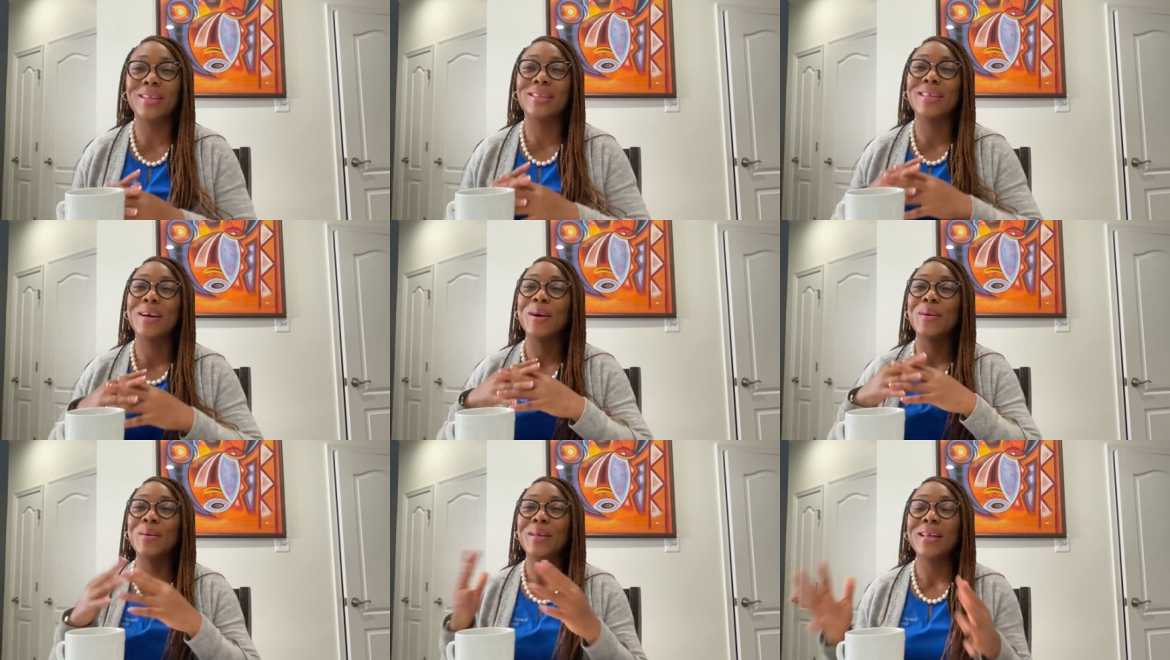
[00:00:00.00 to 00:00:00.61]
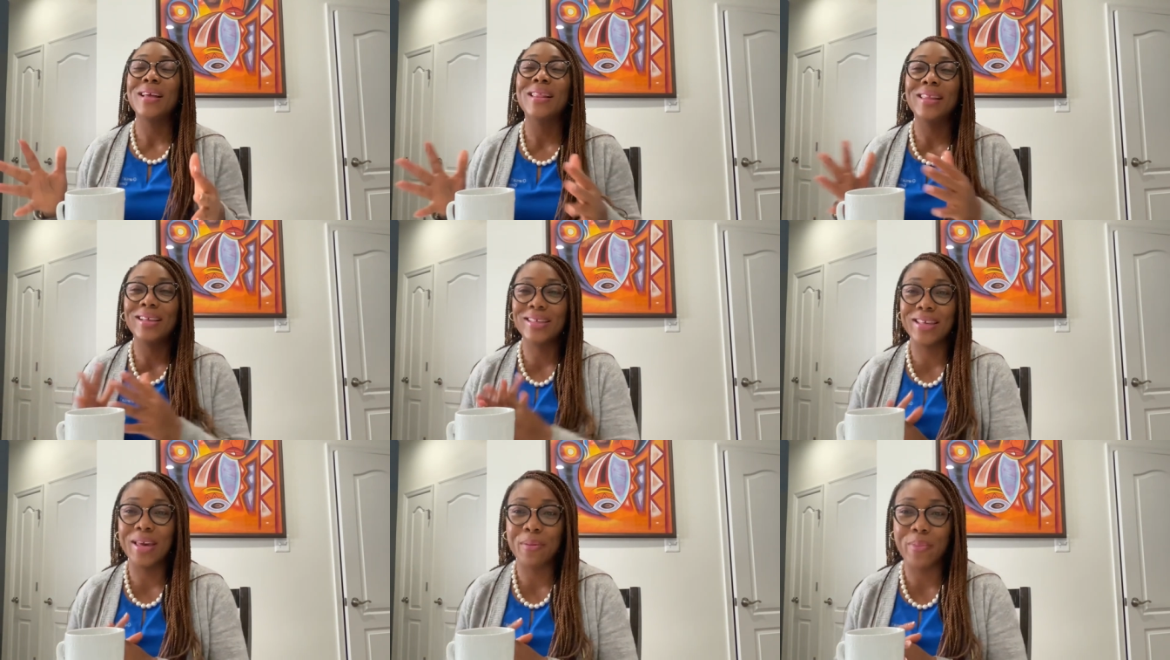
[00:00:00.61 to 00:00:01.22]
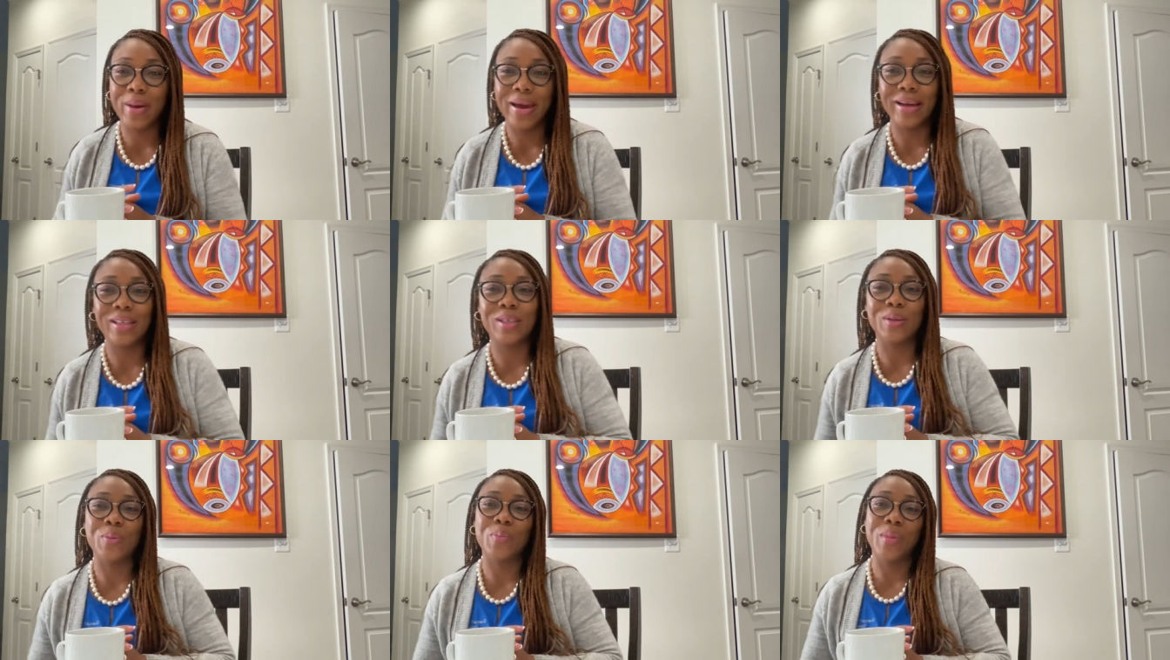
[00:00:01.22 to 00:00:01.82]
So let's get back
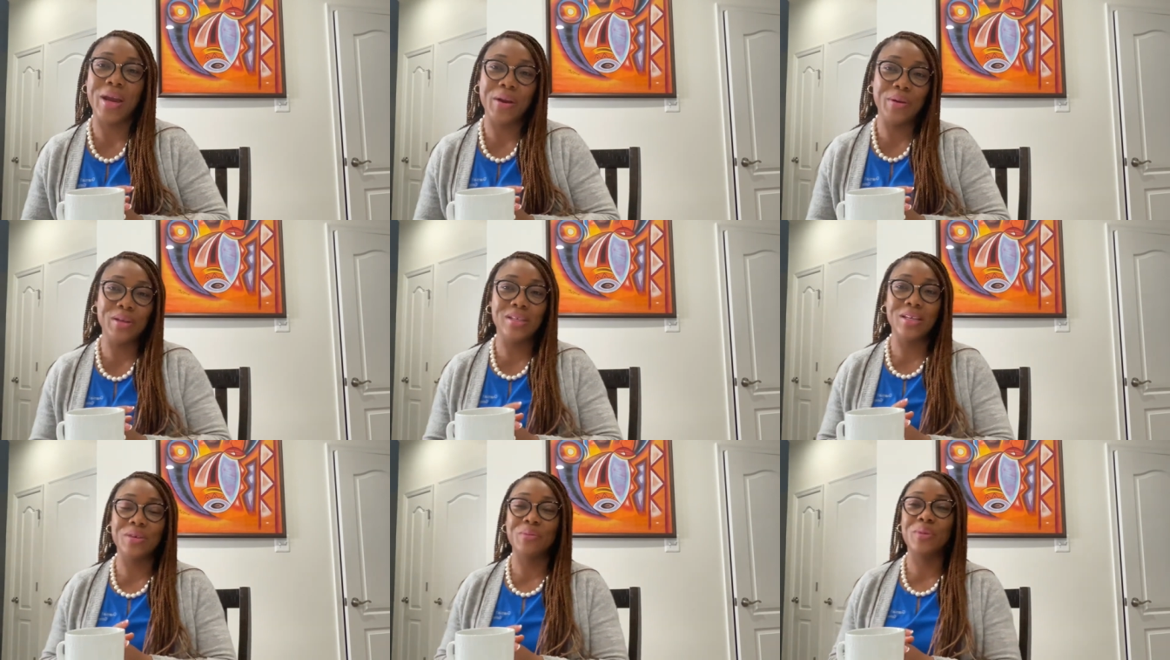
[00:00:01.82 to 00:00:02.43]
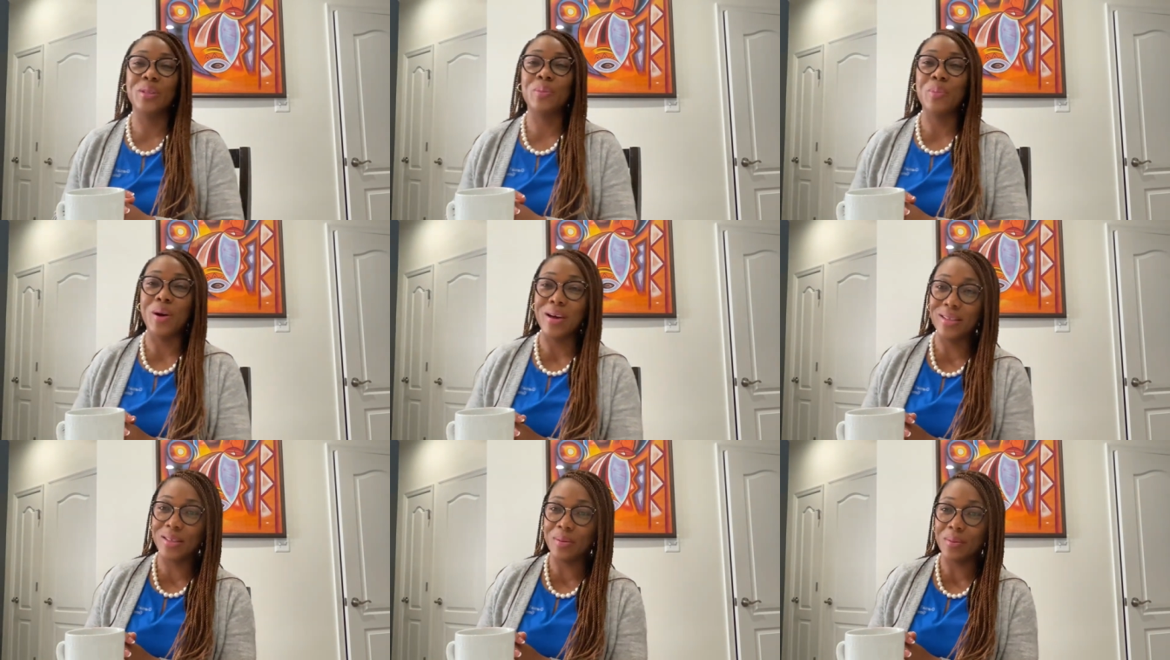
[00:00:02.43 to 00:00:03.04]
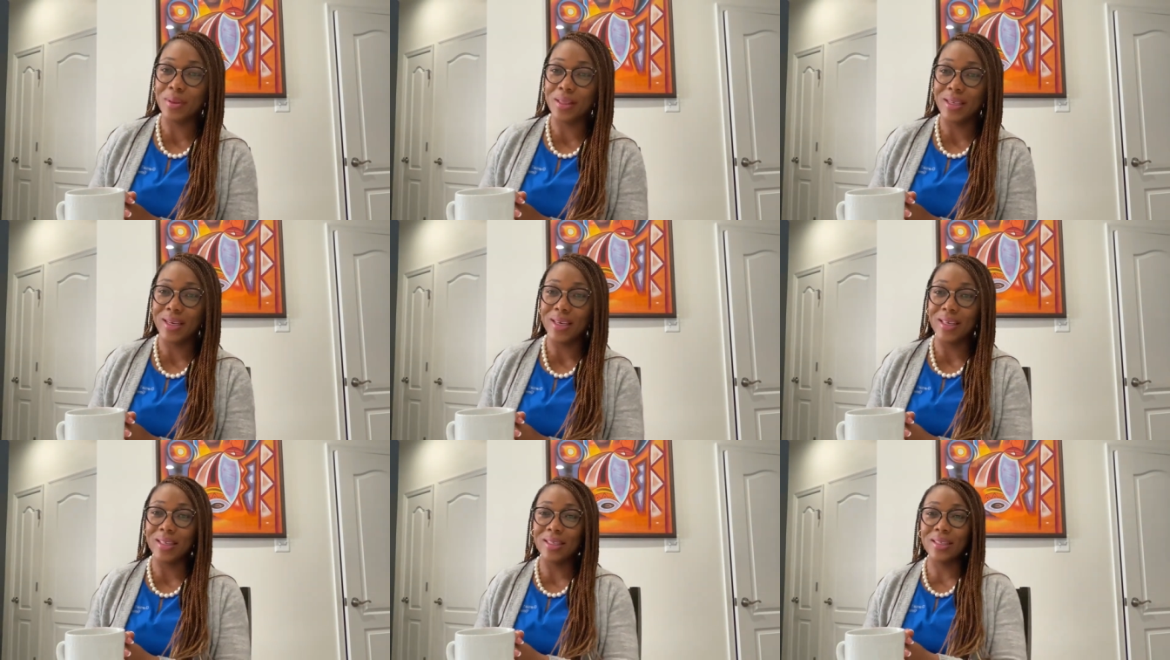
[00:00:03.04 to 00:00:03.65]
to marriage and
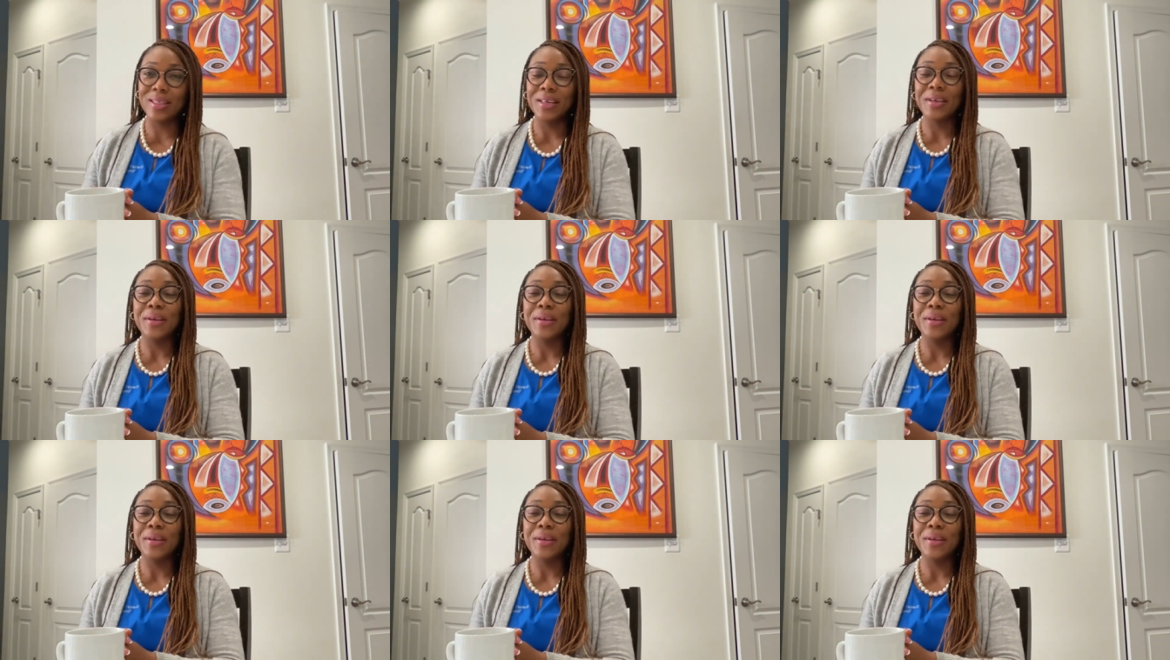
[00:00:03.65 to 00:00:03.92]
responsibilities.